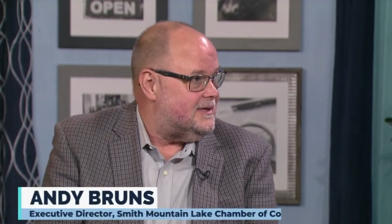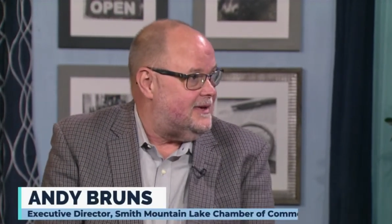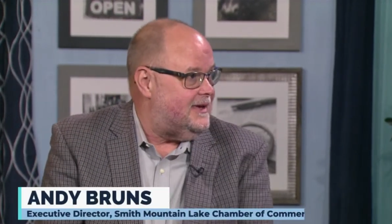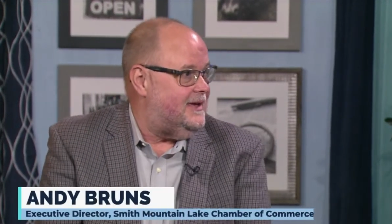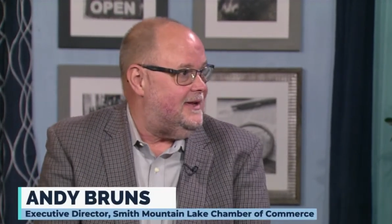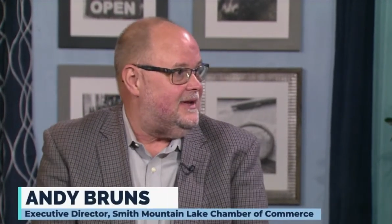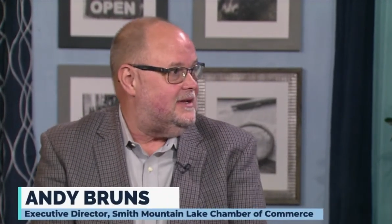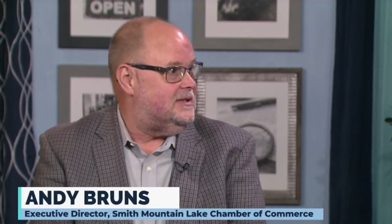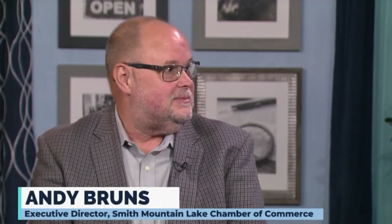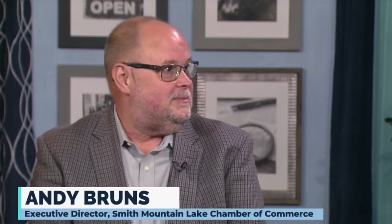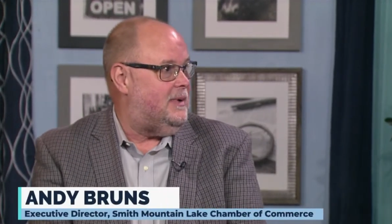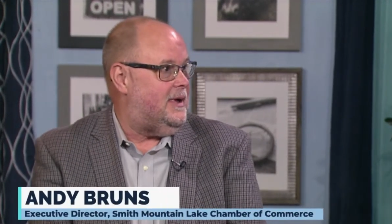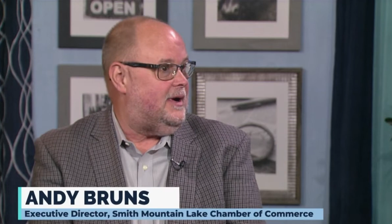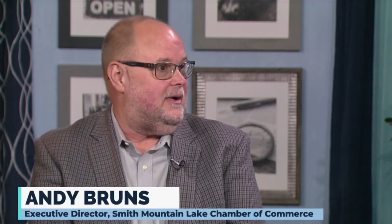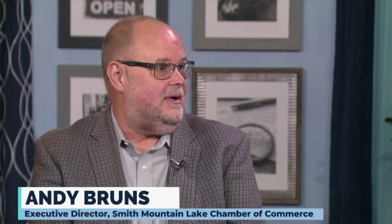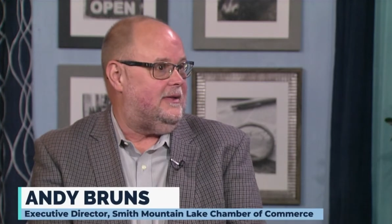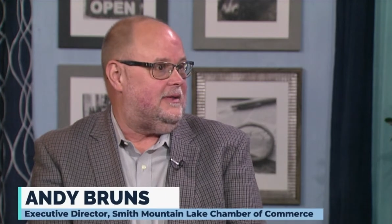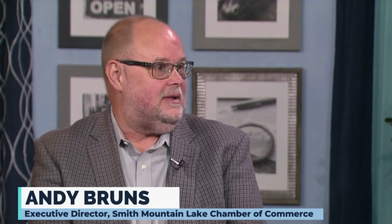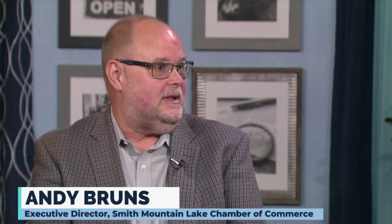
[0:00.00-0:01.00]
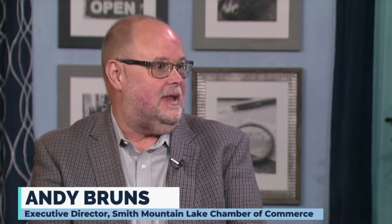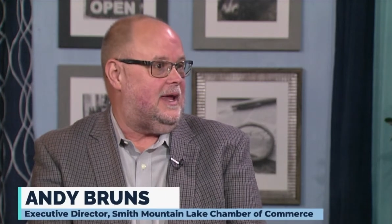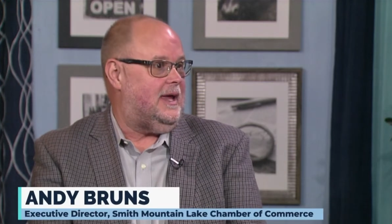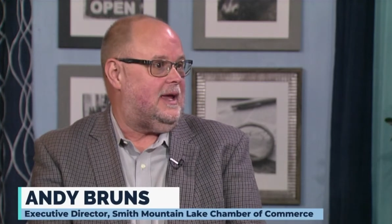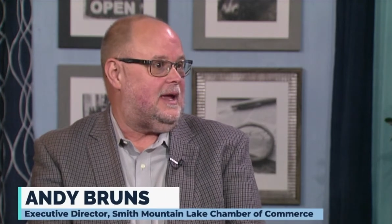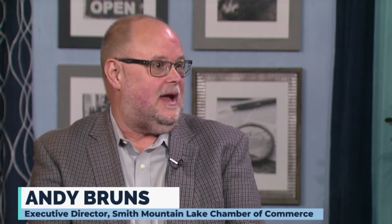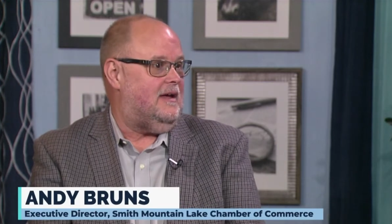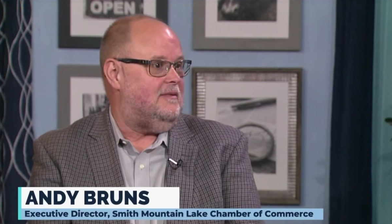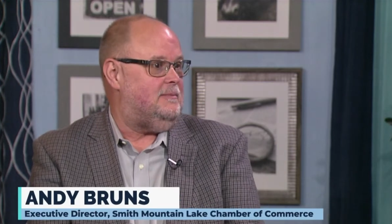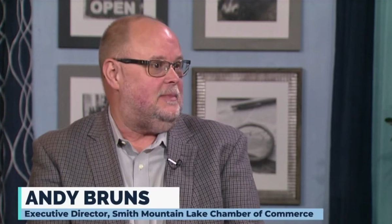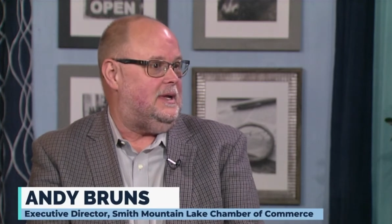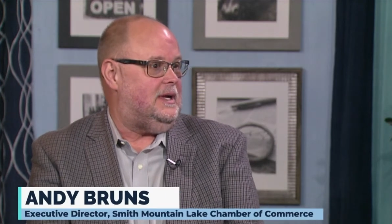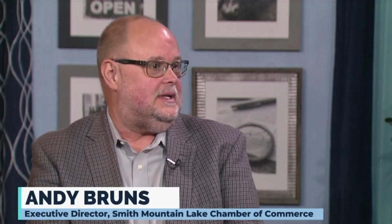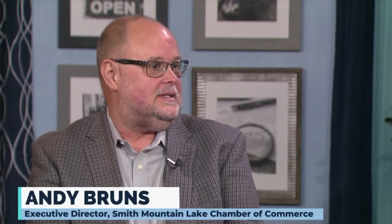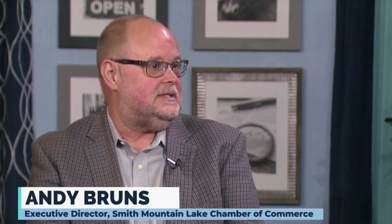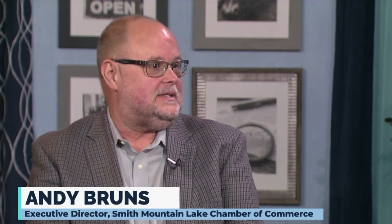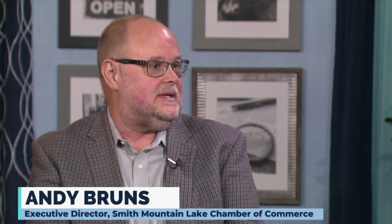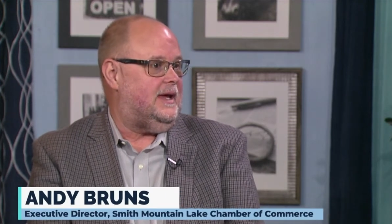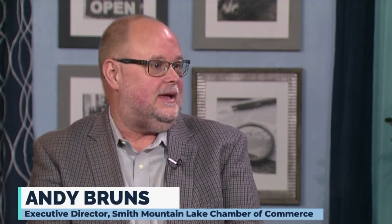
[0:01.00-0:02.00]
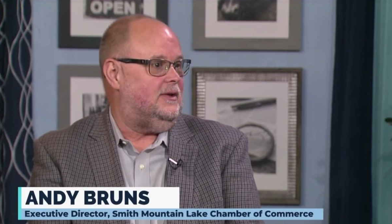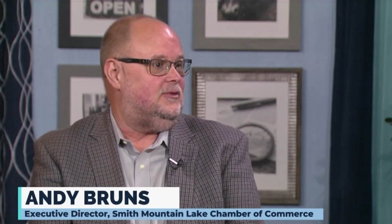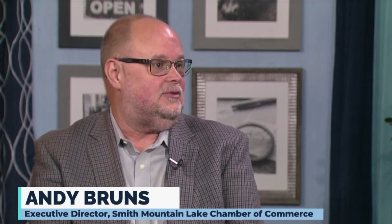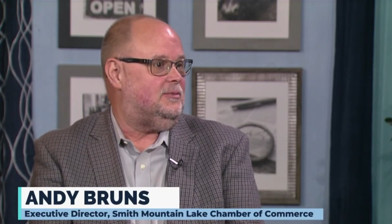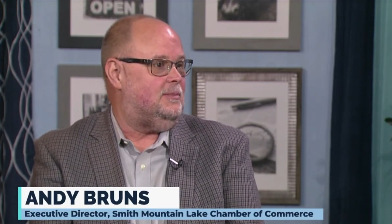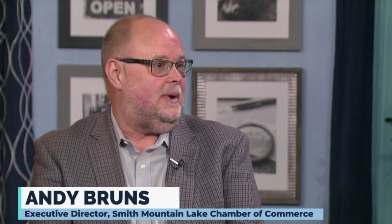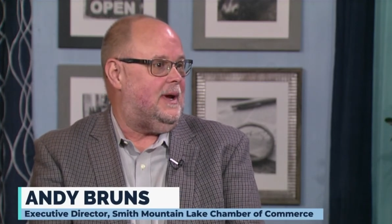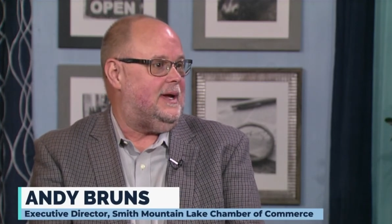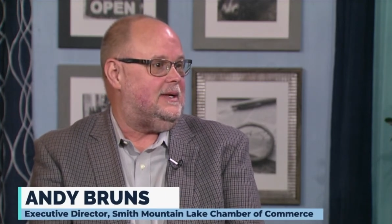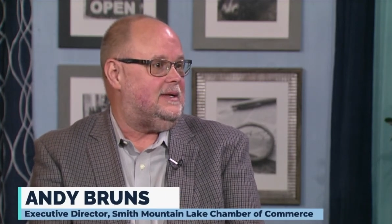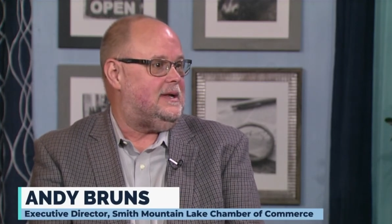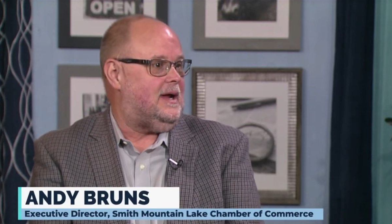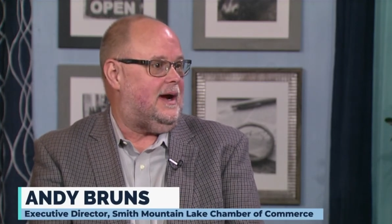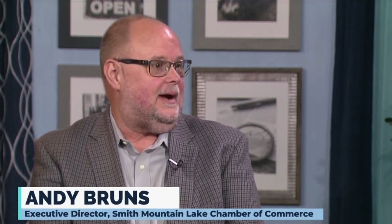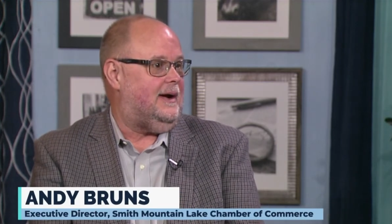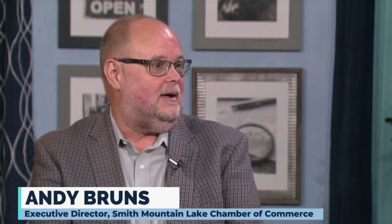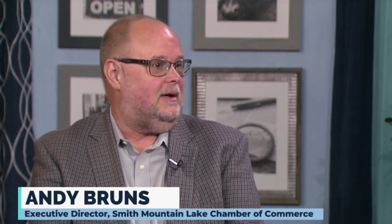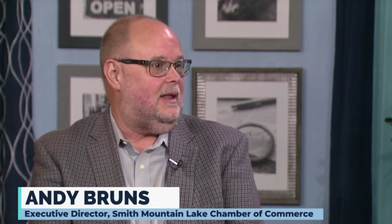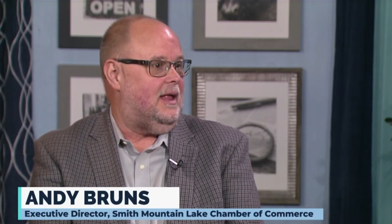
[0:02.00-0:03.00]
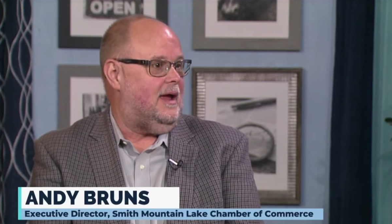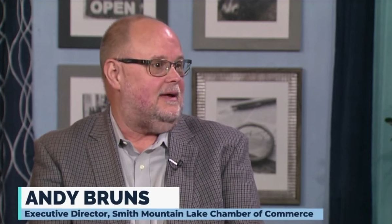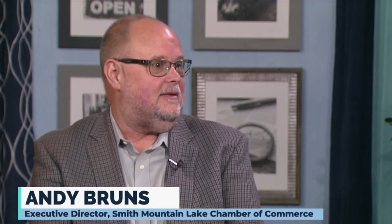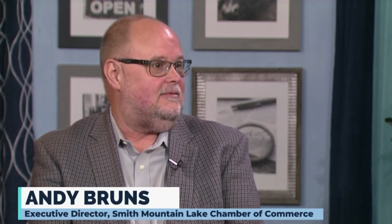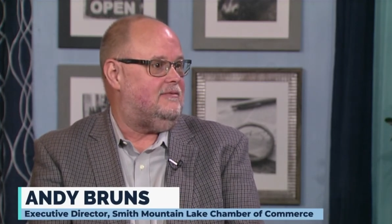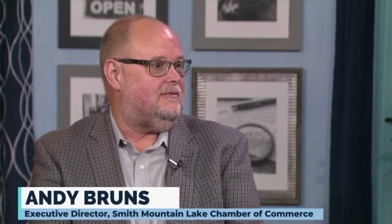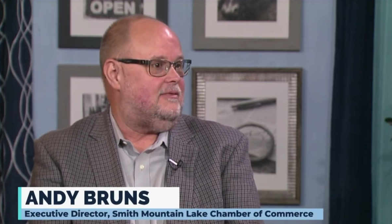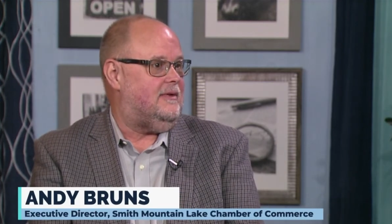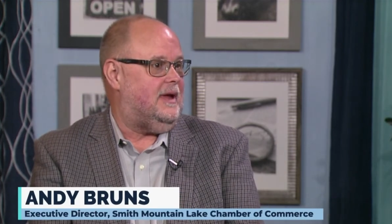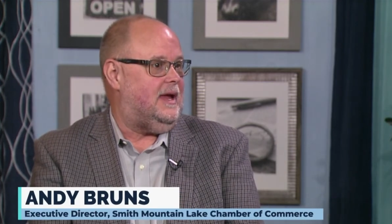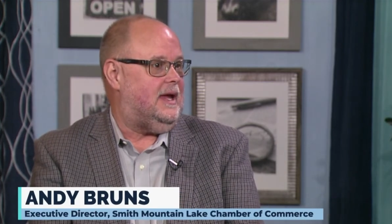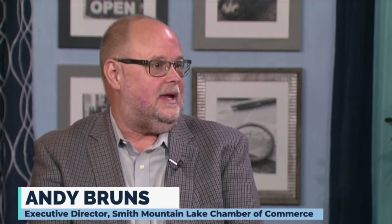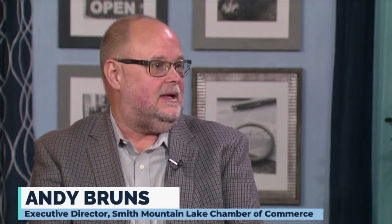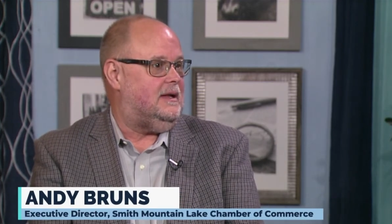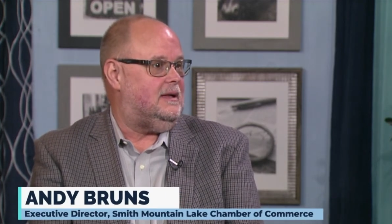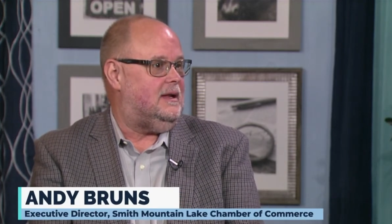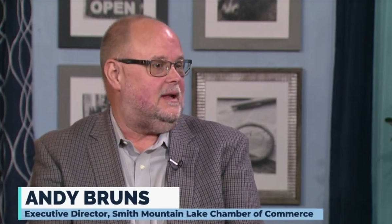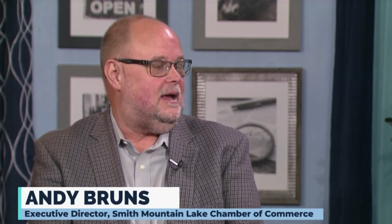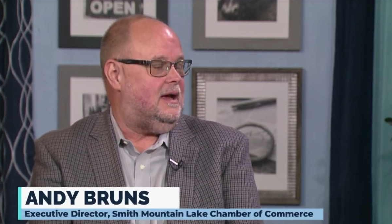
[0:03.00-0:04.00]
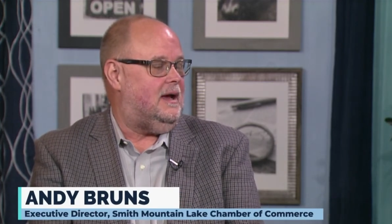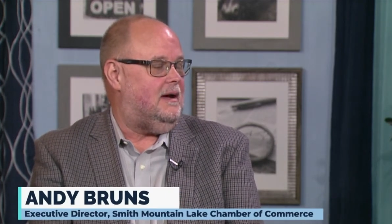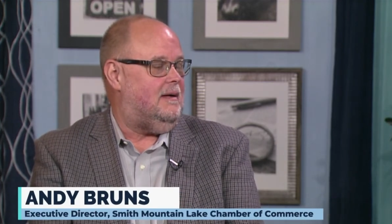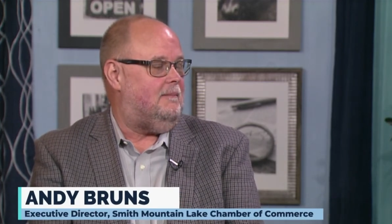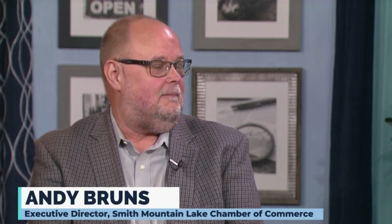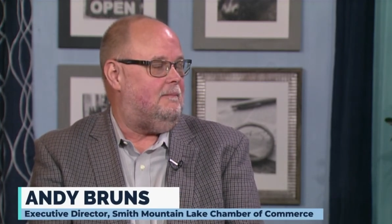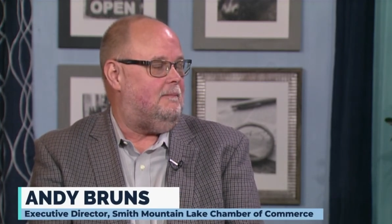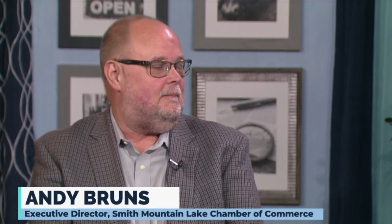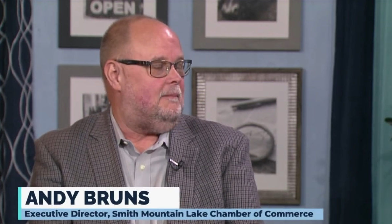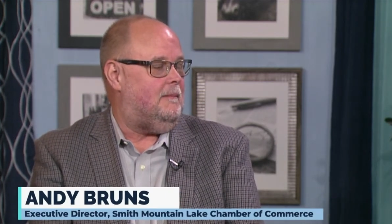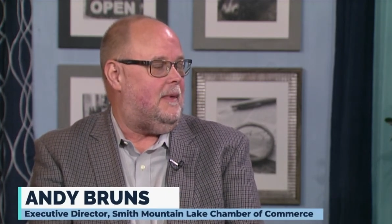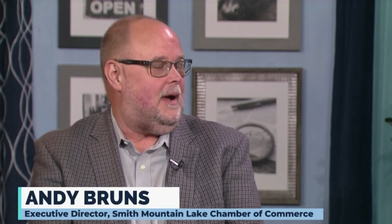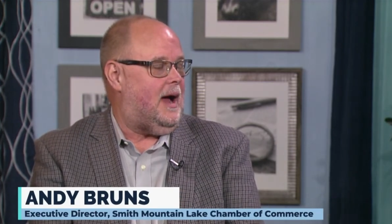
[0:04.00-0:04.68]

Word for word: It is better at the lake. I've been in sales my entire life, and um,